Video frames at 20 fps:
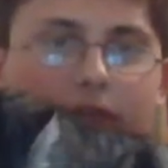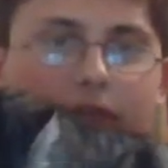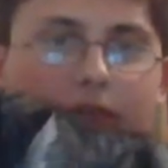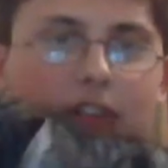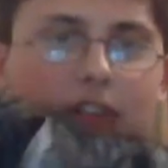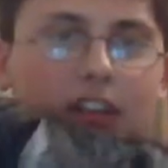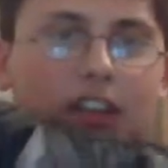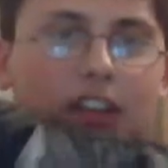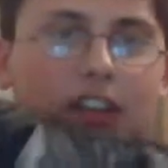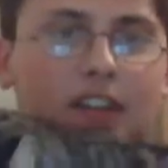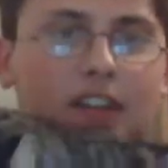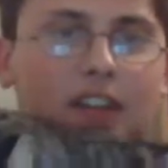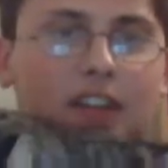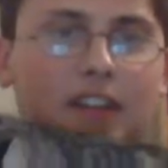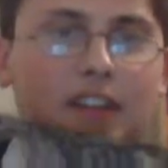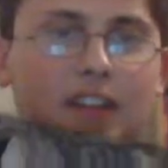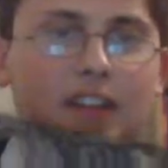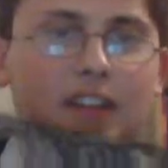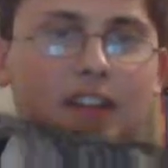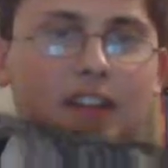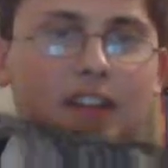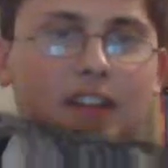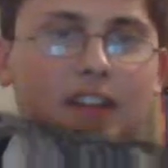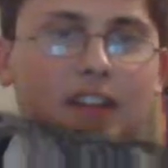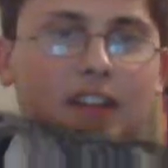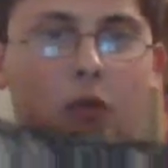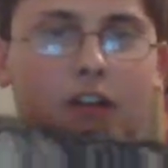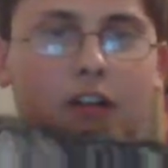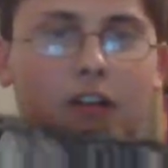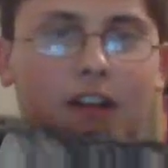need to say
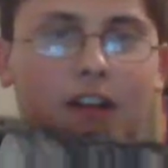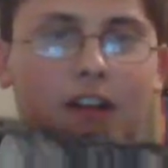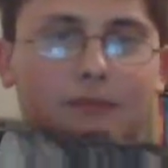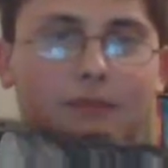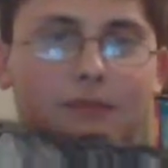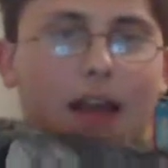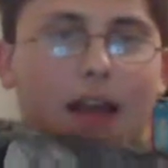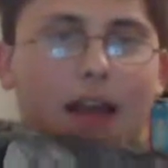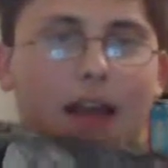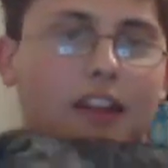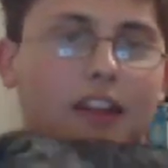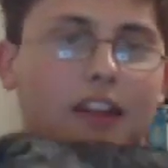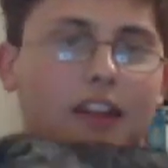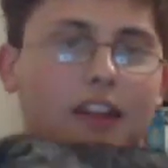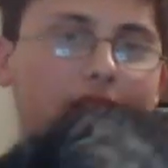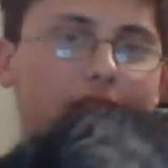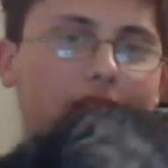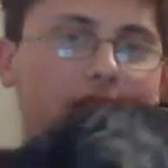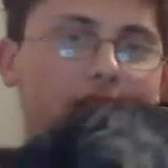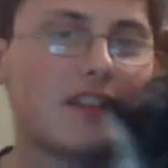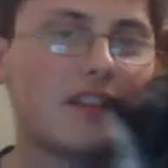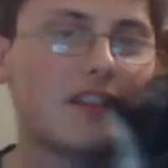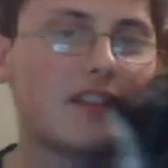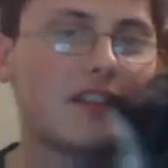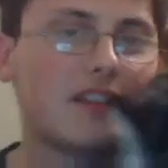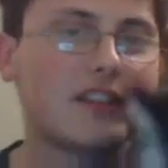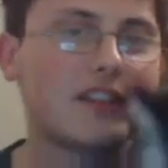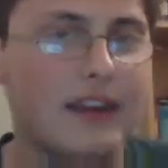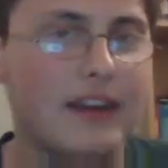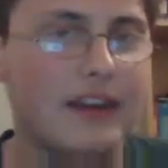more? Bella,
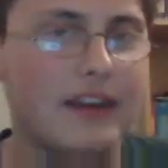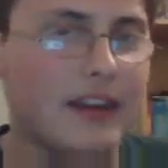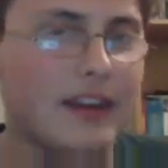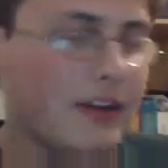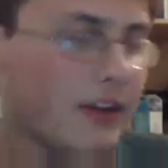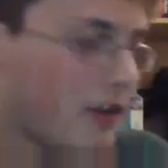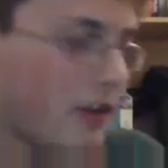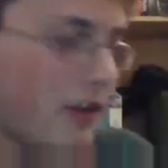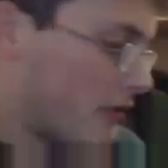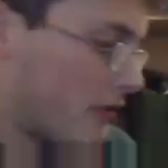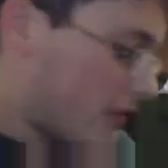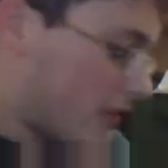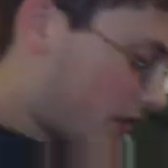stop it. That hurts.